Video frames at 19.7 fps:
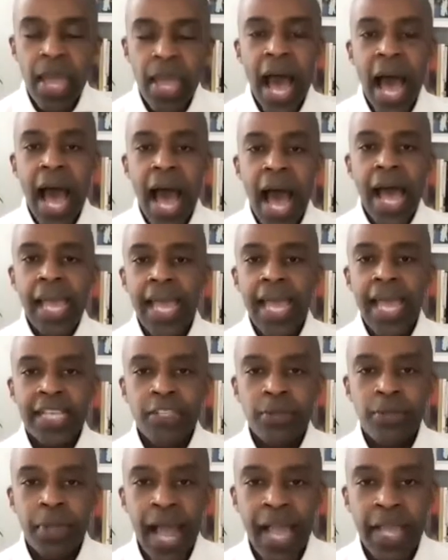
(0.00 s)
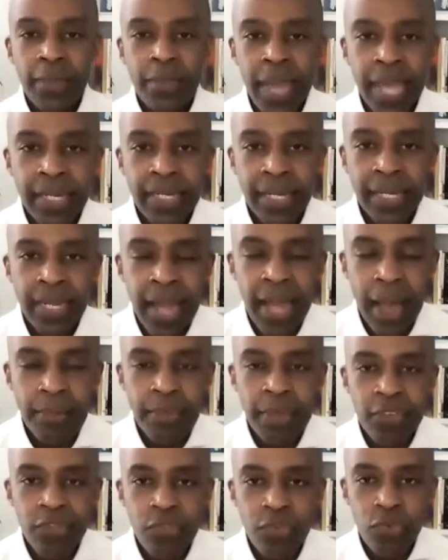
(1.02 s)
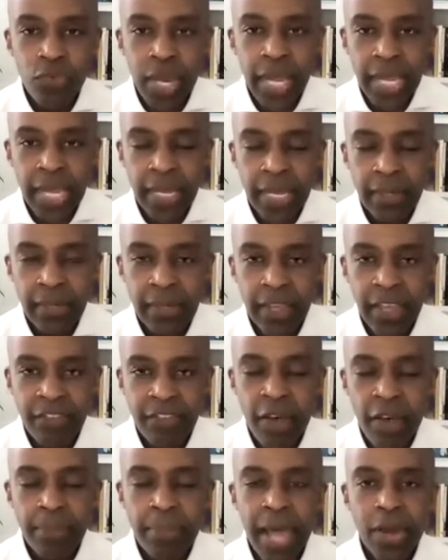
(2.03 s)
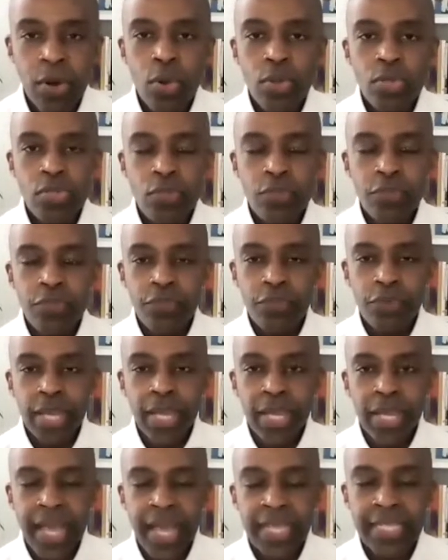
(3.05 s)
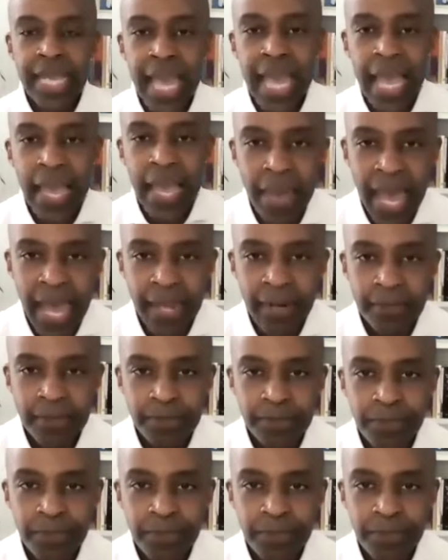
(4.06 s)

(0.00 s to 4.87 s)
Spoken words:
I, as a Black man, cannot be free if I'm not also free as a gay man.